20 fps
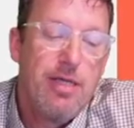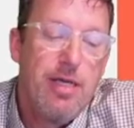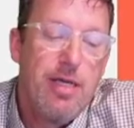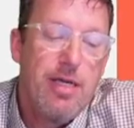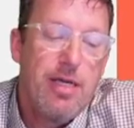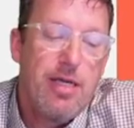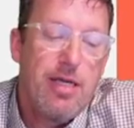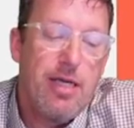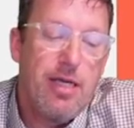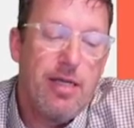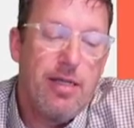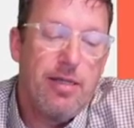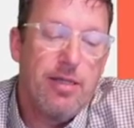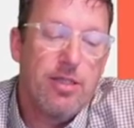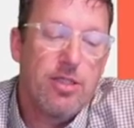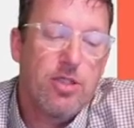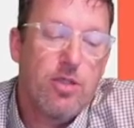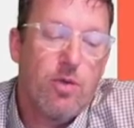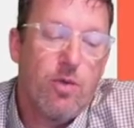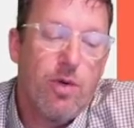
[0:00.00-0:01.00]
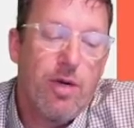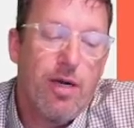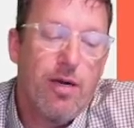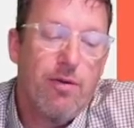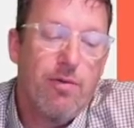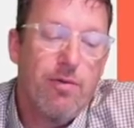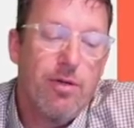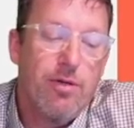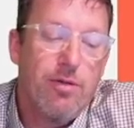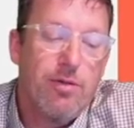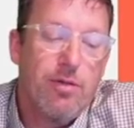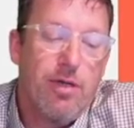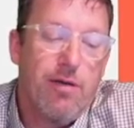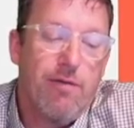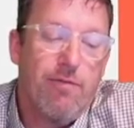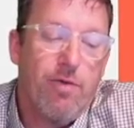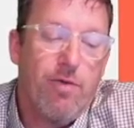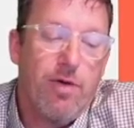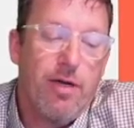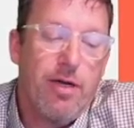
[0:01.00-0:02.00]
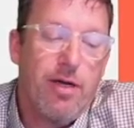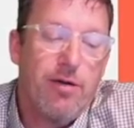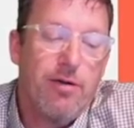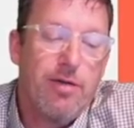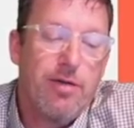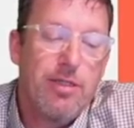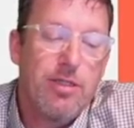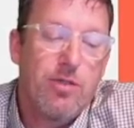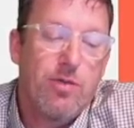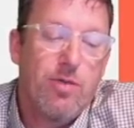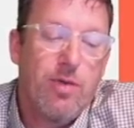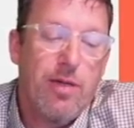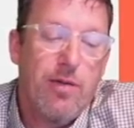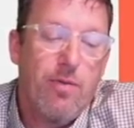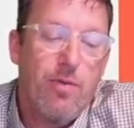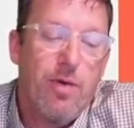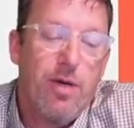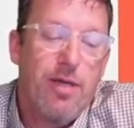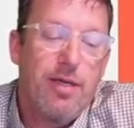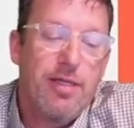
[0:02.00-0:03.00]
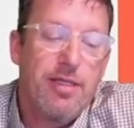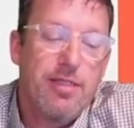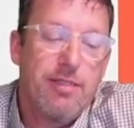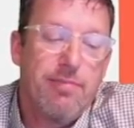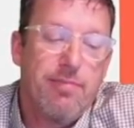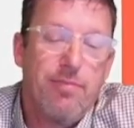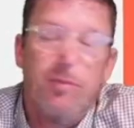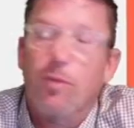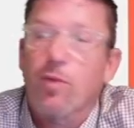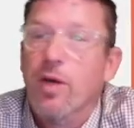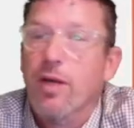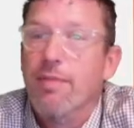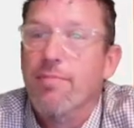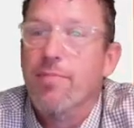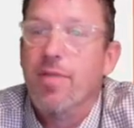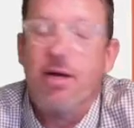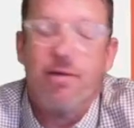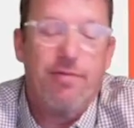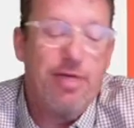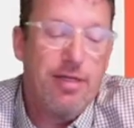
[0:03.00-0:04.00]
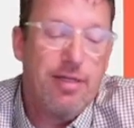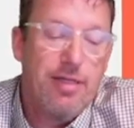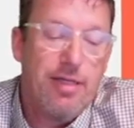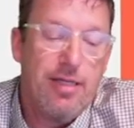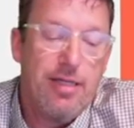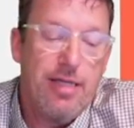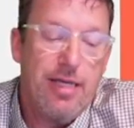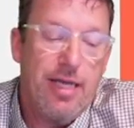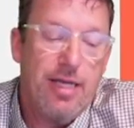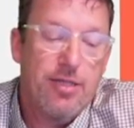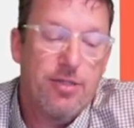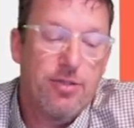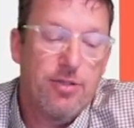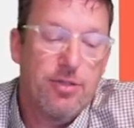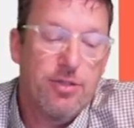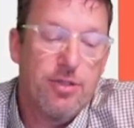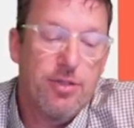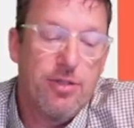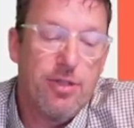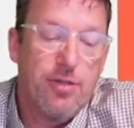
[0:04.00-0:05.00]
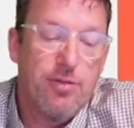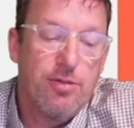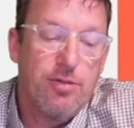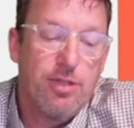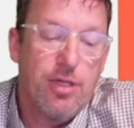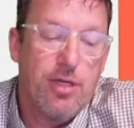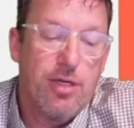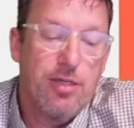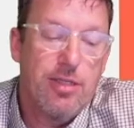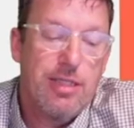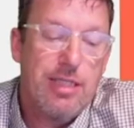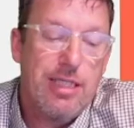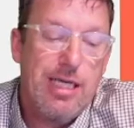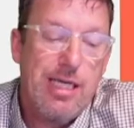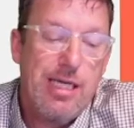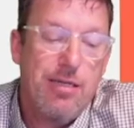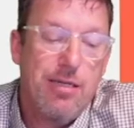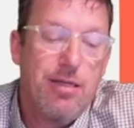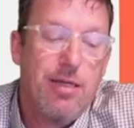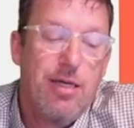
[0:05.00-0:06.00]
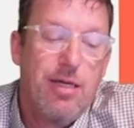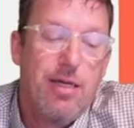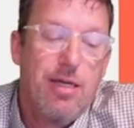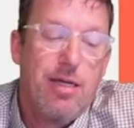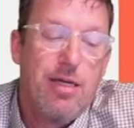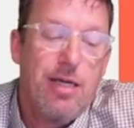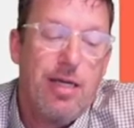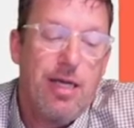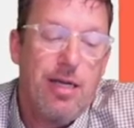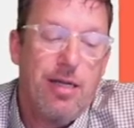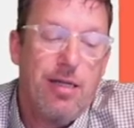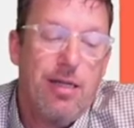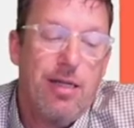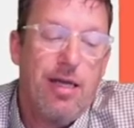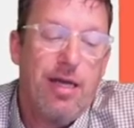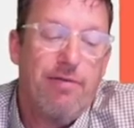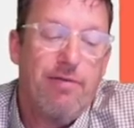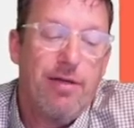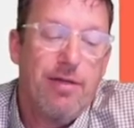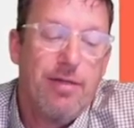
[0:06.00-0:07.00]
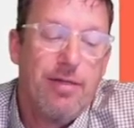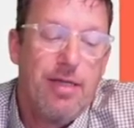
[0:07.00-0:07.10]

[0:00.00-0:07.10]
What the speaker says: And the square root of 121 is the one above it. And the answers to those are 10 and 11.